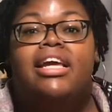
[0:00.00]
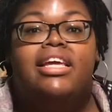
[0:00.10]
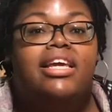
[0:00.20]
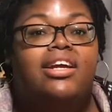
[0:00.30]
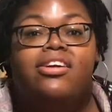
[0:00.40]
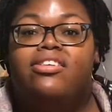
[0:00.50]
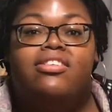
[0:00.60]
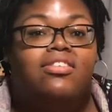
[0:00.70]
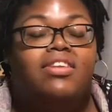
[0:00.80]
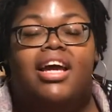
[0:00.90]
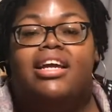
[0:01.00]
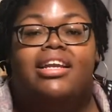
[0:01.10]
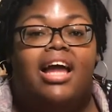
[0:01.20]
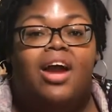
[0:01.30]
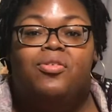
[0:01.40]
years of like
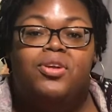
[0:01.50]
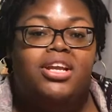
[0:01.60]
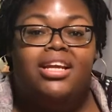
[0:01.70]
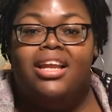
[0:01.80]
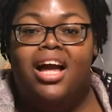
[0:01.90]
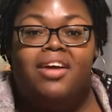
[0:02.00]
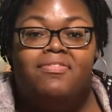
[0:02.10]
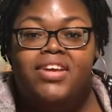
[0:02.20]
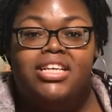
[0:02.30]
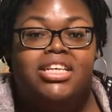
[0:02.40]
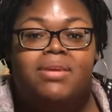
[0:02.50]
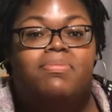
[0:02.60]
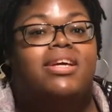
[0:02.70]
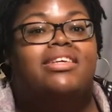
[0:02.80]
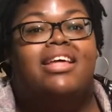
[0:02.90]
not reading
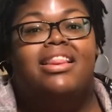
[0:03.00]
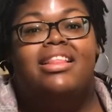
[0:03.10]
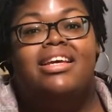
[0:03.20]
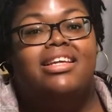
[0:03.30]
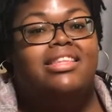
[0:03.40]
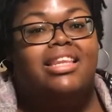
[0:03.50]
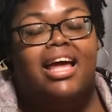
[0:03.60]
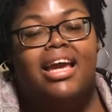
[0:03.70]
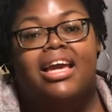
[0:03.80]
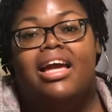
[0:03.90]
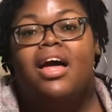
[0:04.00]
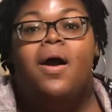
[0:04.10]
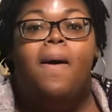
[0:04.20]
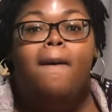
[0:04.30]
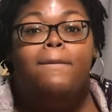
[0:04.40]
nonfiction because I think it's like
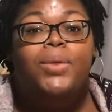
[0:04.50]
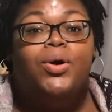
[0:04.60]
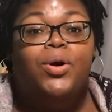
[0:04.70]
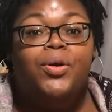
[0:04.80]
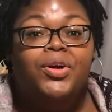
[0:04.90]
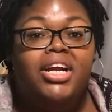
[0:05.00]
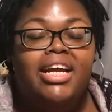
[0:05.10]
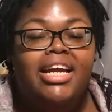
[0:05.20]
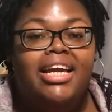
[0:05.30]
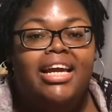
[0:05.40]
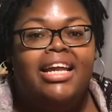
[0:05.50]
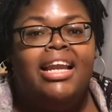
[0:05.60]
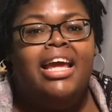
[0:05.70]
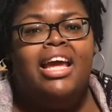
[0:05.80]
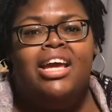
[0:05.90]
boring
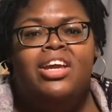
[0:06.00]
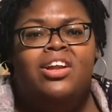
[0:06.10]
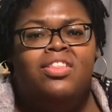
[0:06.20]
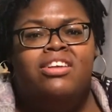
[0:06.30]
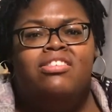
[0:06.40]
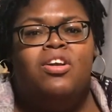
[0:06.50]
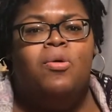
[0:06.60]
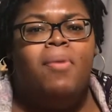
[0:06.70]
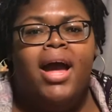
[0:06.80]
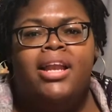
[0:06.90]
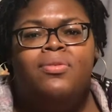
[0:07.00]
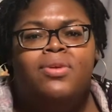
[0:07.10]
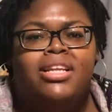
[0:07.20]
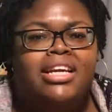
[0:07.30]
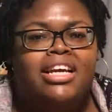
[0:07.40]
and you know, there's nobody
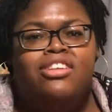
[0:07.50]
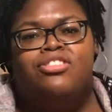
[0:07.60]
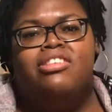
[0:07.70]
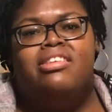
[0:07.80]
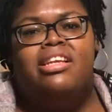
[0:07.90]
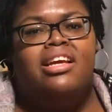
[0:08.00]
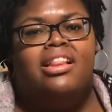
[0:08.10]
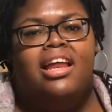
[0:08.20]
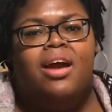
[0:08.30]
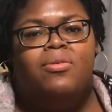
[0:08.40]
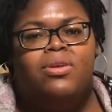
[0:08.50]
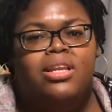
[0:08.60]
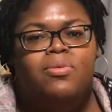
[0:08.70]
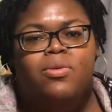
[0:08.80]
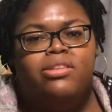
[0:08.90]
really interesting that I
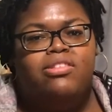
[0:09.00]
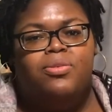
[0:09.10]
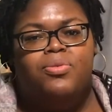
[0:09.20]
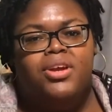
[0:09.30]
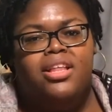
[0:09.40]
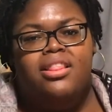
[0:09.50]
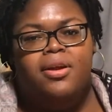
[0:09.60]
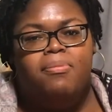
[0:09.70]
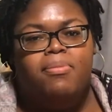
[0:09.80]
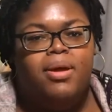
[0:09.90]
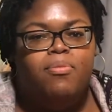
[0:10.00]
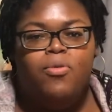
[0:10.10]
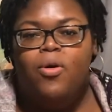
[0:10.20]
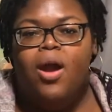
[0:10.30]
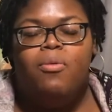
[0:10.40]
really want to read their
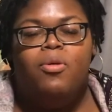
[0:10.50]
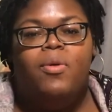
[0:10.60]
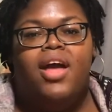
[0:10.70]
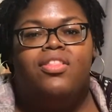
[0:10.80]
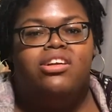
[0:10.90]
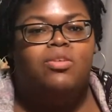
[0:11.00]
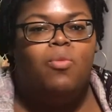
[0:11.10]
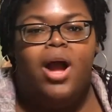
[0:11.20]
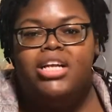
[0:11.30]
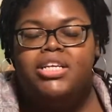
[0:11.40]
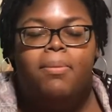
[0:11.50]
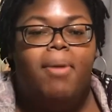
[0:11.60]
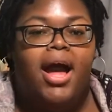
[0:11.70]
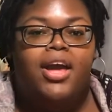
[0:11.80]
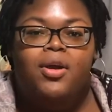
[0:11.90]
memoir. I would rather watch a
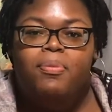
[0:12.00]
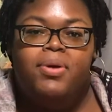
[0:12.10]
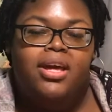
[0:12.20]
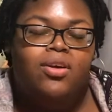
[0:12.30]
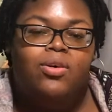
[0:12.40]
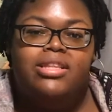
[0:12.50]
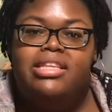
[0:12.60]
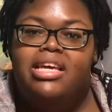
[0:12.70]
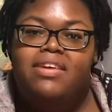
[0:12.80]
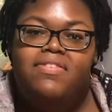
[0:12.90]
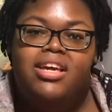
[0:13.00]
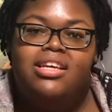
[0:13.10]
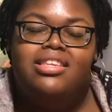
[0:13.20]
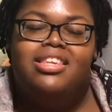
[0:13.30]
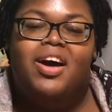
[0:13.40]
biopic on
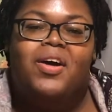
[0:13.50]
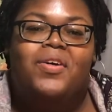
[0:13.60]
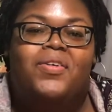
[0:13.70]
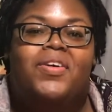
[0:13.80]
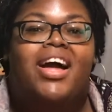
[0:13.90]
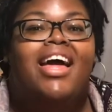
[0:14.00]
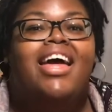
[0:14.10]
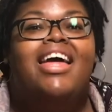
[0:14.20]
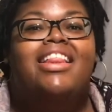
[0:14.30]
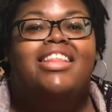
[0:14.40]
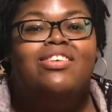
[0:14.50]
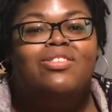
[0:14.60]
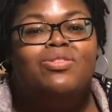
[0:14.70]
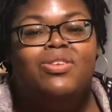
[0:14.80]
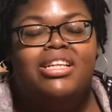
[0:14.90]
TV. So,
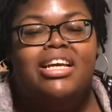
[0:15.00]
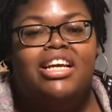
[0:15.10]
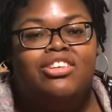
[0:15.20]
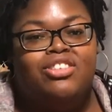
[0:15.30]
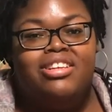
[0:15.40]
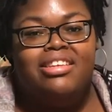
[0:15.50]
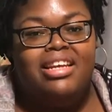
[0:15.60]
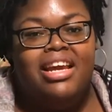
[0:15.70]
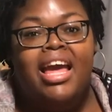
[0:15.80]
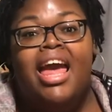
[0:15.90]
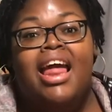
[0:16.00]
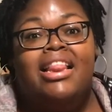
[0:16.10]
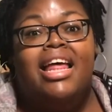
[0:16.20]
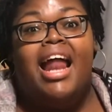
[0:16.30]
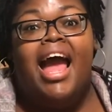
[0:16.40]
this was really interesting
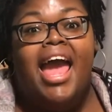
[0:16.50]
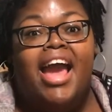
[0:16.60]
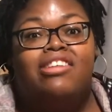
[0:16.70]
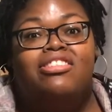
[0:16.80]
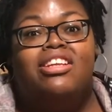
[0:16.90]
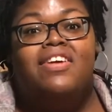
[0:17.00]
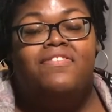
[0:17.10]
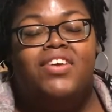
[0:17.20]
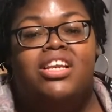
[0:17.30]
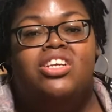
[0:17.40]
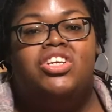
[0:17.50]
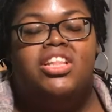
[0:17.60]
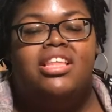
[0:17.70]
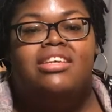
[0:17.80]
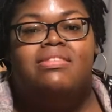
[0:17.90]
that I actually
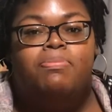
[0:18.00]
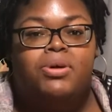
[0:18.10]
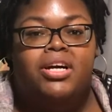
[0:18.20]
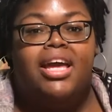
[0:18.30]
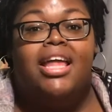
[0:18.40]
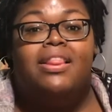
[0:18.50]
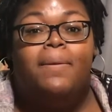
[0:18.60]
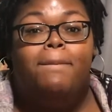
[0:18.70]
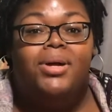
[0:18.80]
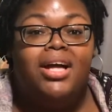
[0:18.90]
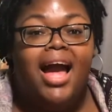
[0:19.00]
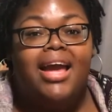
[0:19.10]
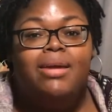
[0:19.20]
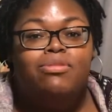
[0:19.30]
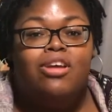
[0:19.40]
finished this book. And the book
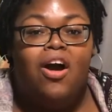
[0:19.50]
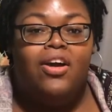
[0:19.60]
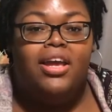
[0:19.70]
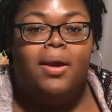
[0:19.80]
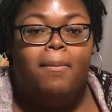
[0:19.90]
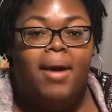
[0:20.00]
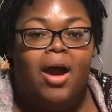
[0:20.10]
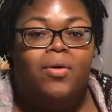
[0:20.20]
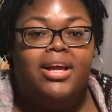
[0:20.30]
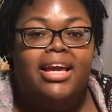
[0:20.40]
I am talking about